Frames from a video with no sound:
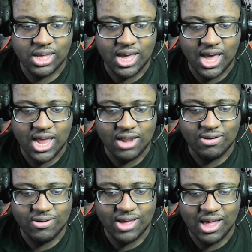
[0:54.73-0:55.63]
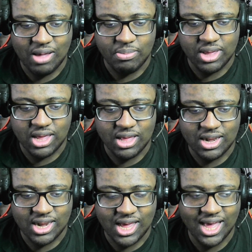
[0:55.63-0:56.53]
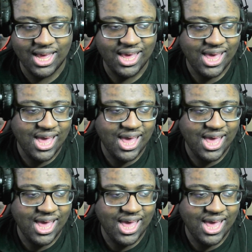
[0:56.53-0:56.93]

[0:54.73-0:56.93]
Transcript: I don't know how, man. It